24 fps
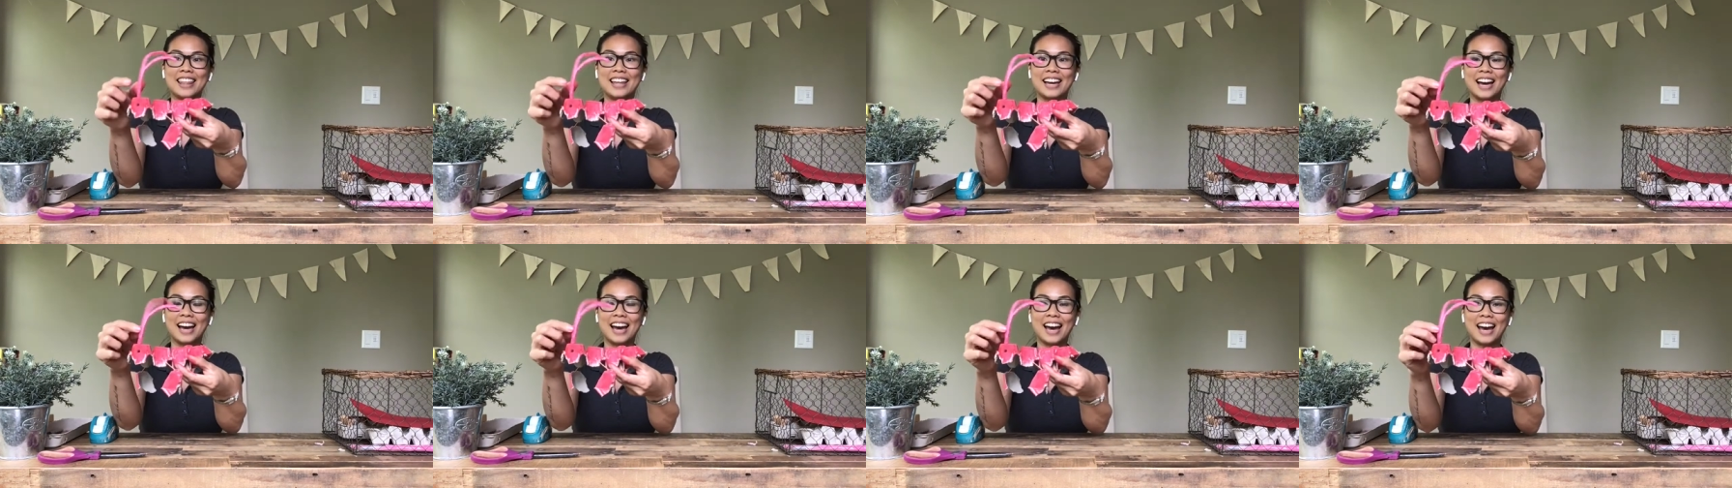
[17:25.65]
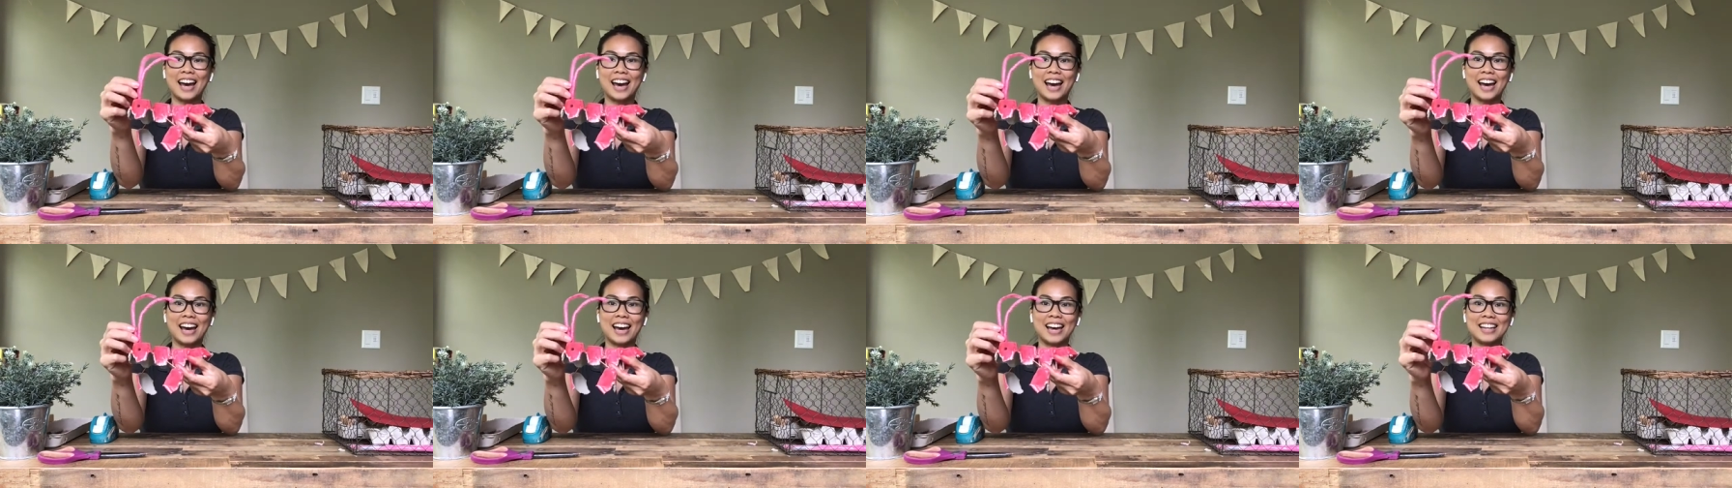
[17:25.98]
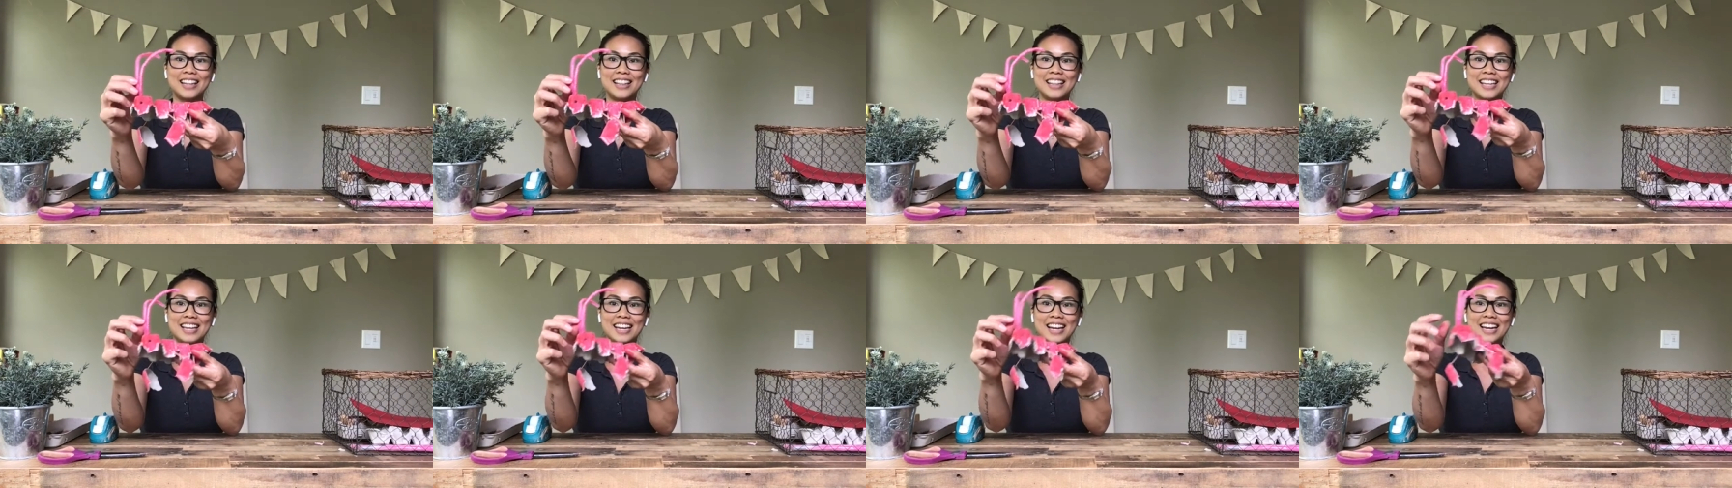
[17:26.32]
head,
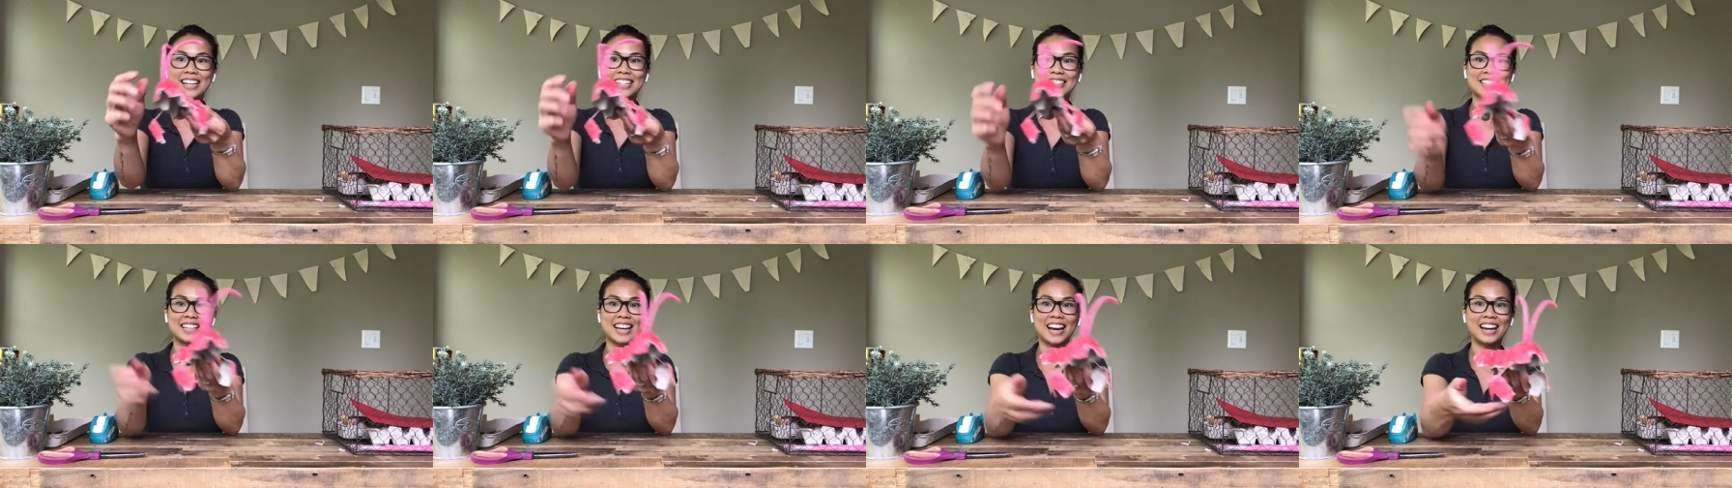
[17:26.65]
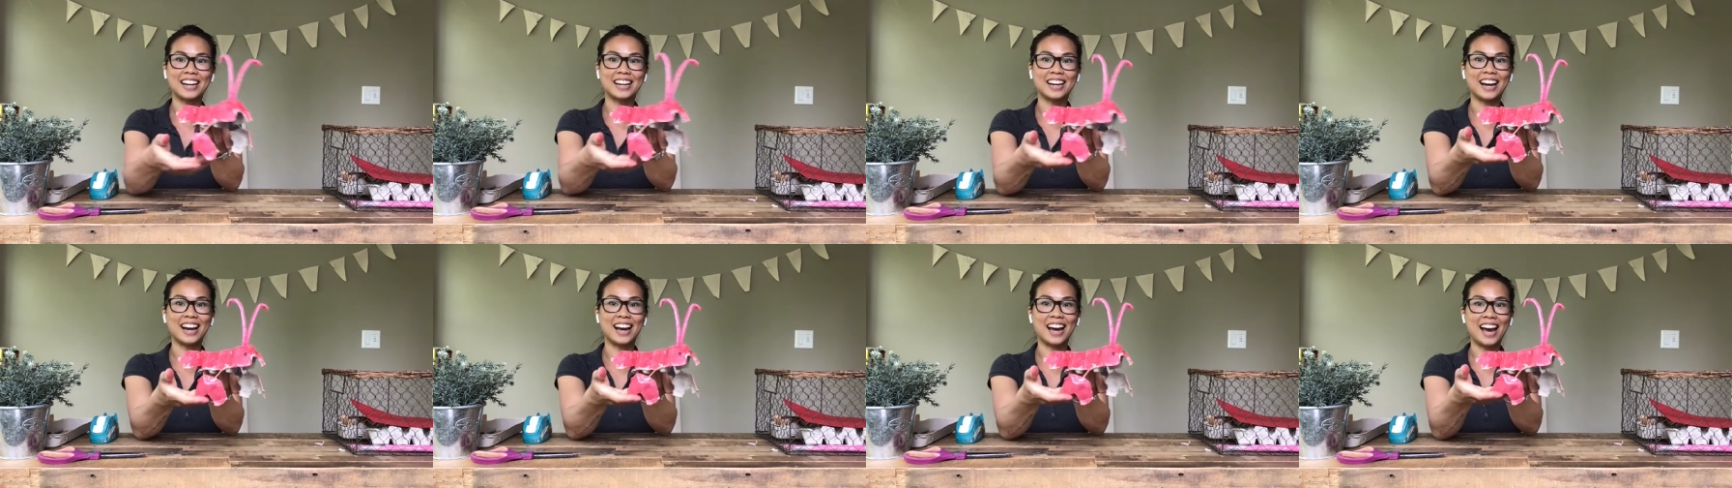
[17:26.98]
the antenna,